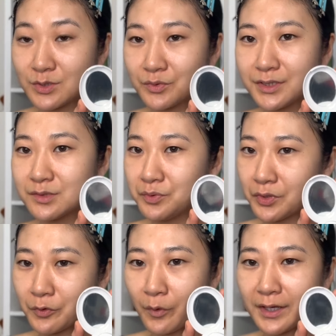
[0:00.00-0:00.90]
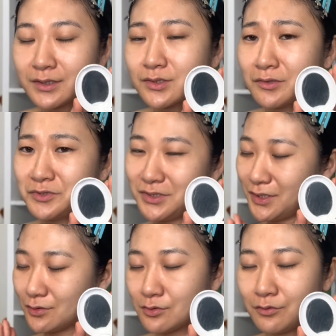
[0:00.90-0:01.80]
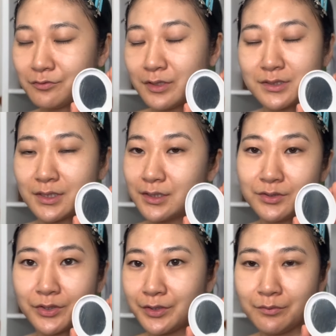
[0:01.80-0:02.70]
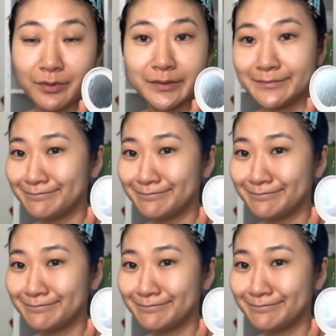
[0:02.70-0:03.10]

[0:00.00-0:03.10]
one is pure white, so I'm just like so afraid to get it dirty, but